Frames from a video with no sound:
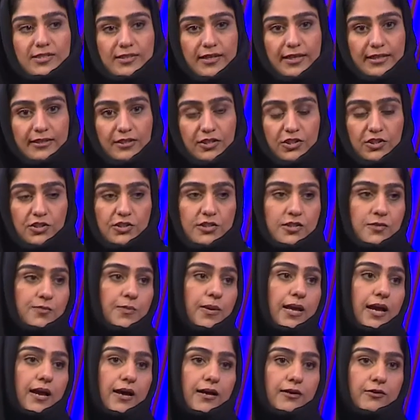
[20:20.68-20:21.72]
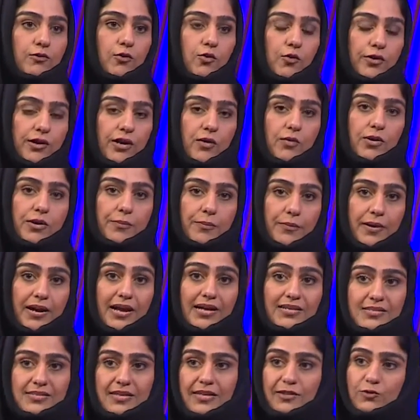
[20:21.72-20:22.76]
our strategies plan or our
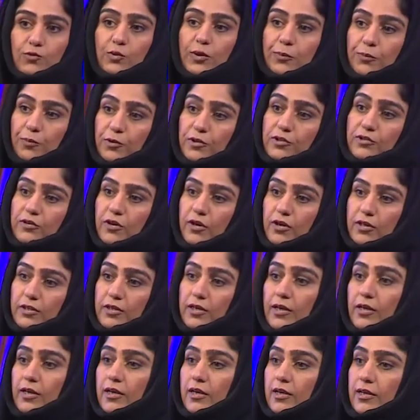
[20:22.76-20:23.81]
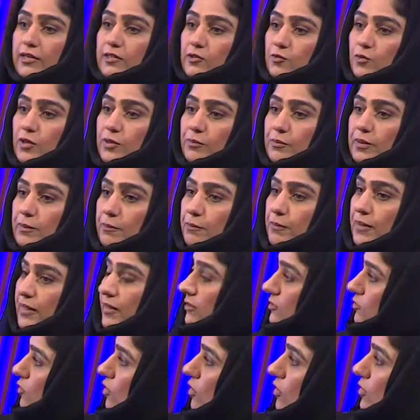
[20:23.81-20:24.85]
plans that we put on, it will be
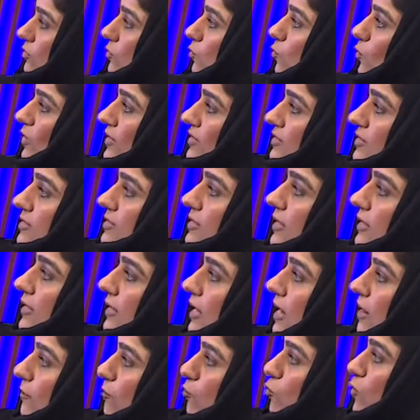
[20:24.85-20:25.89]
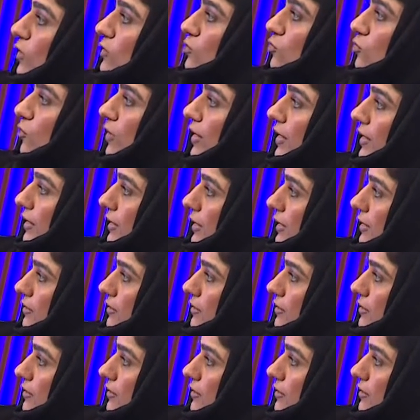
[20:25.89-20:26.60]
built on what is the gap, what do